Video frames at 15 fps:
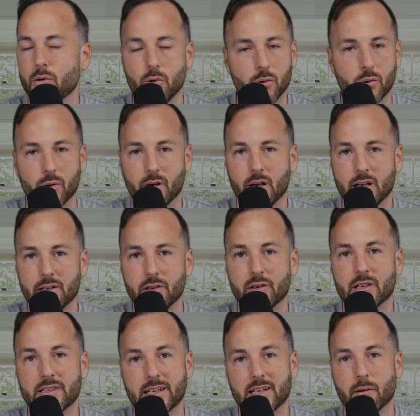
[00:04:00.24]
whew, you're gonna
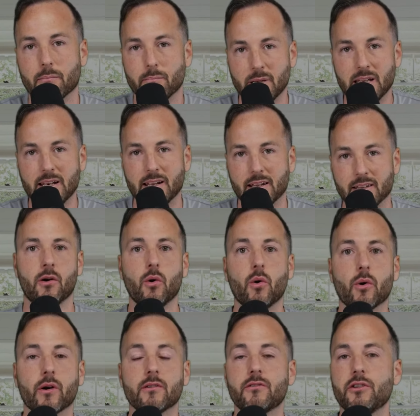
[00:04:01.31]
take a beating.
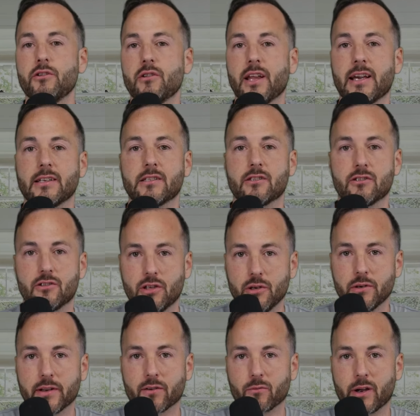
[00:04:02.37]
Or do you like
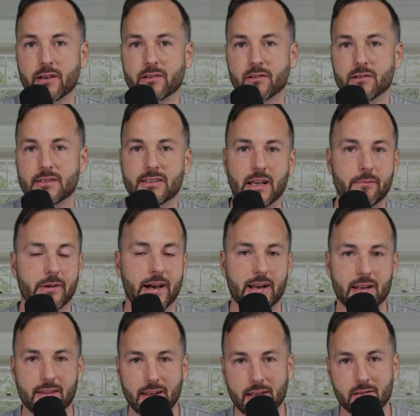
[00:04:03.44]
student rentals? Same kind
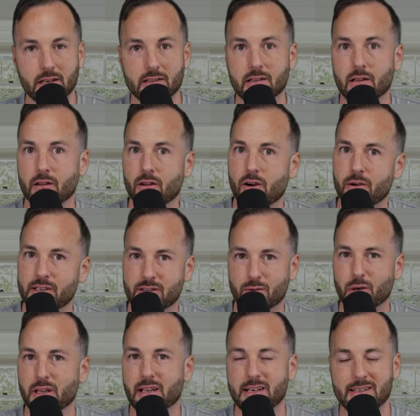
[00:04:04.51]
of thing. You got the lowest
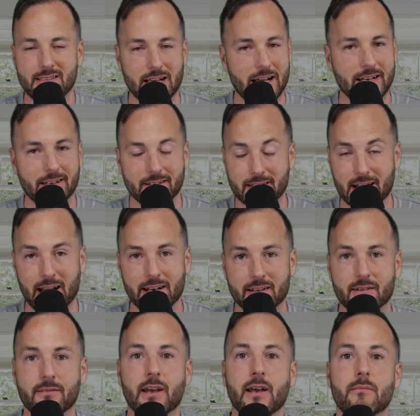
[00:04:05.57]
quality tenant, kind
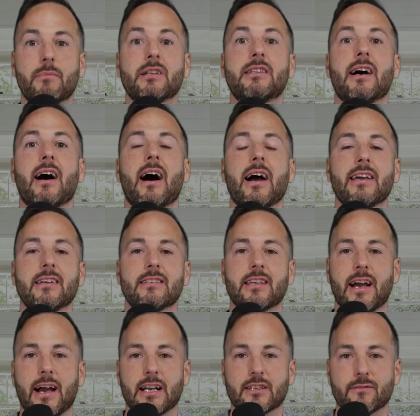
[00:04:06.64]
of, but the highest
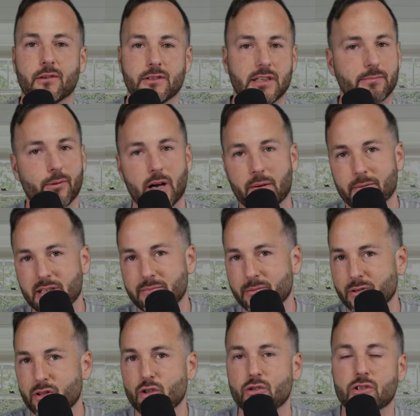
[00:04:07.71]
cash flow. These properties
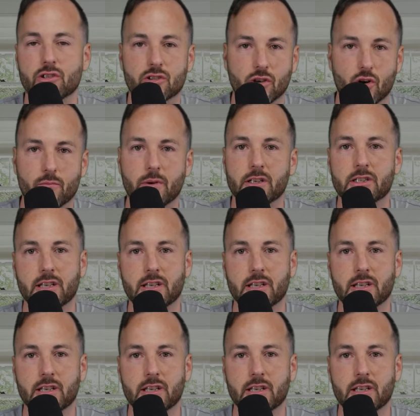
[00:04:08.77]
produce so much